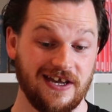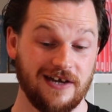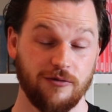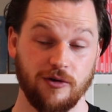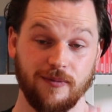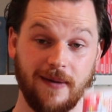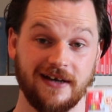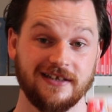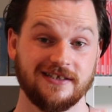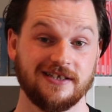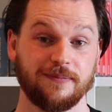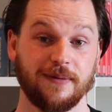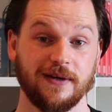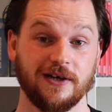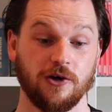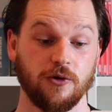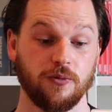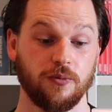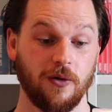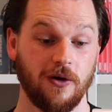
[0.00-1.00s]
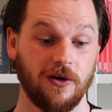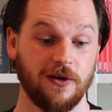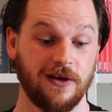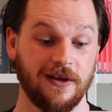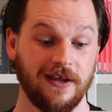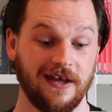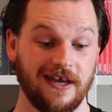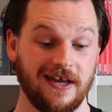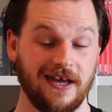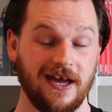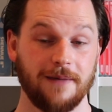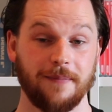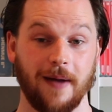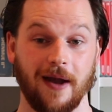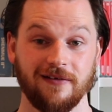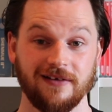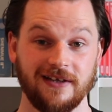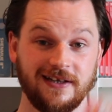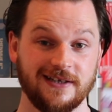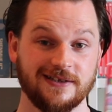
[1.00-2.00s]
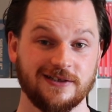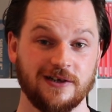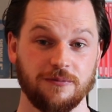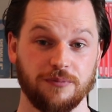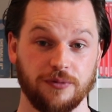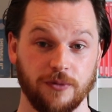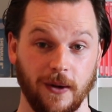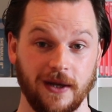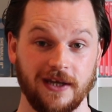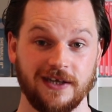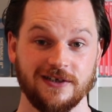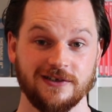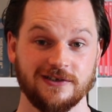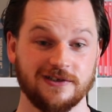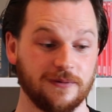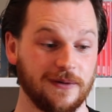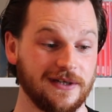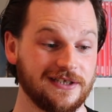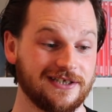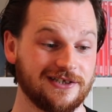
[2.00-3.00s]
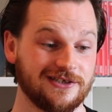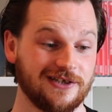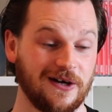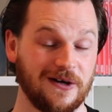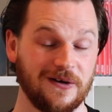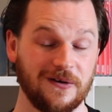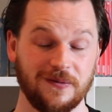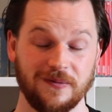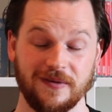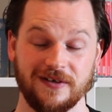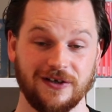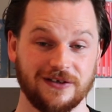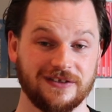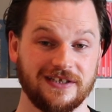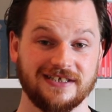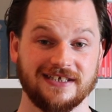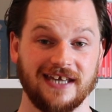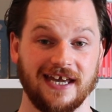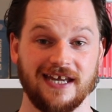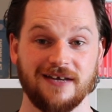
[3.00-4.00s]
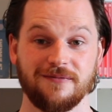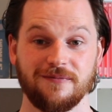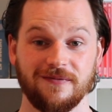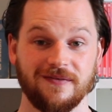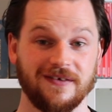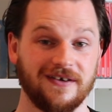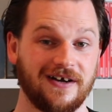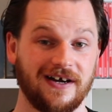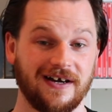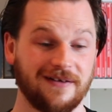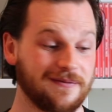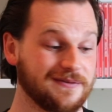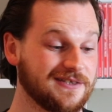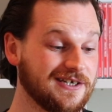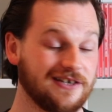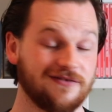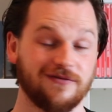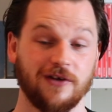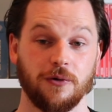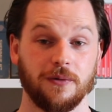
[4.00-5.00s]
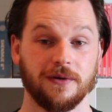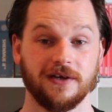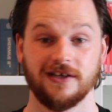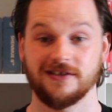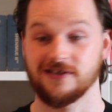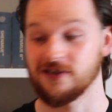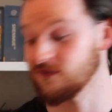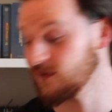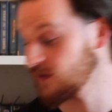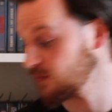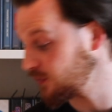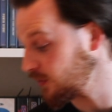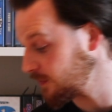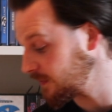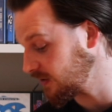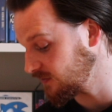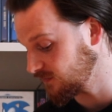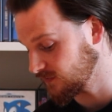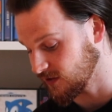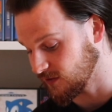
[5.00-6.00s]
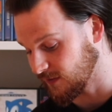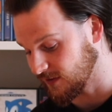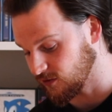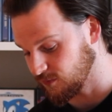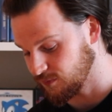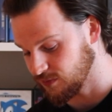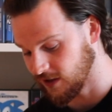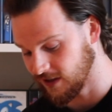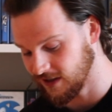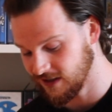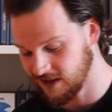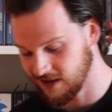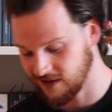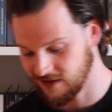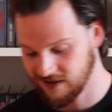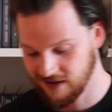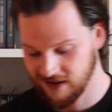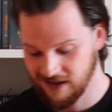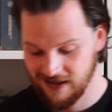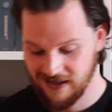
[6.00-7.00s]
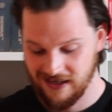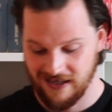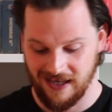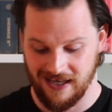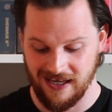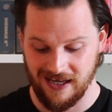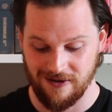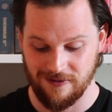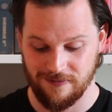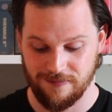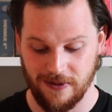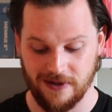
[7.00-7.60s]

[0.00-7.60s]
We managed to pick up one. Apparently this could break your Switch, so we got this game. We didn't even know what we're going to do with it, probably not even going to end up playing it.